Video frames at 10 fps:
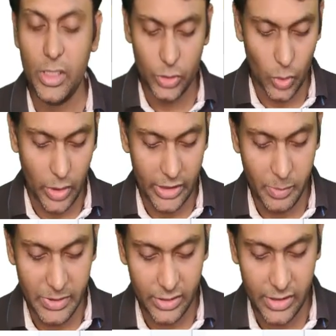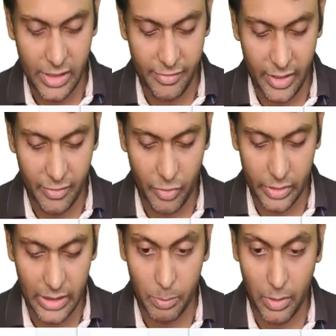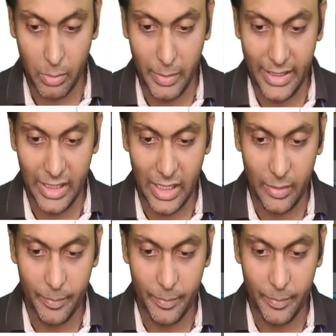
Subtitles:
So let me just give here, for example, meta